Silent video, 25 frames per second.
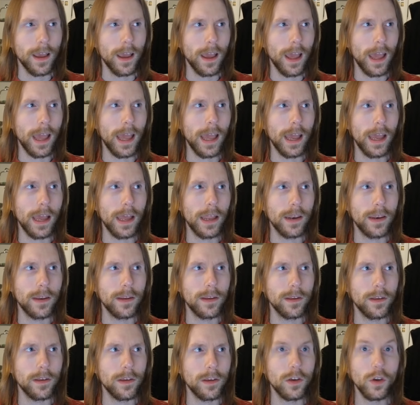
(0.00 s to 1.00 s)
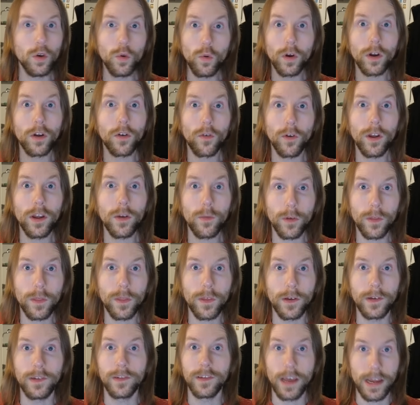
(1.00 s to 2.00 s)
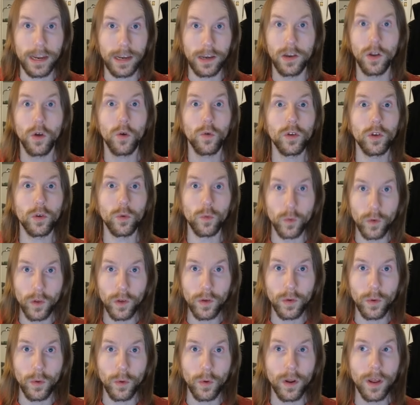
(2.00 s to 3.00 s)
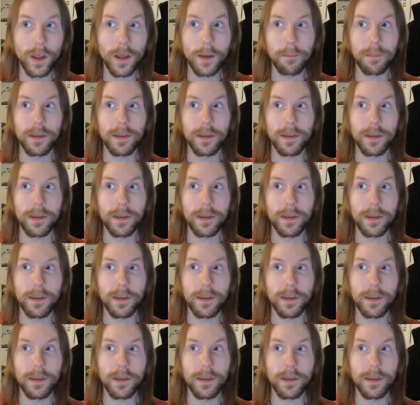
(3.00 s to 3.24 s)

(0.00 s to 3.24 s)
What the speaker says: And you agree with this, I know you do,